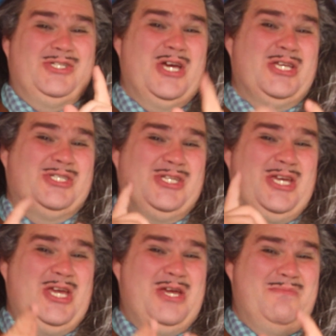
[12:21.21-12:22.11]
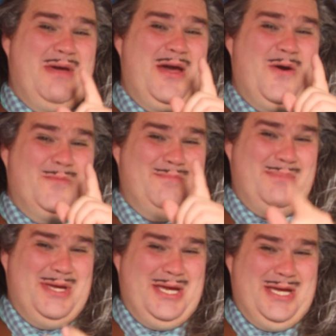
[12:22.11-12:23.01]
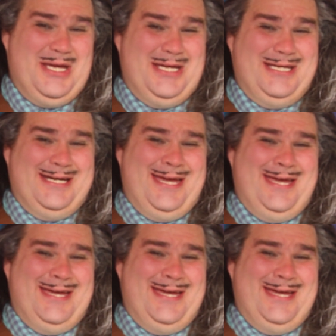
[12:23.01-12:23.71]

just email me.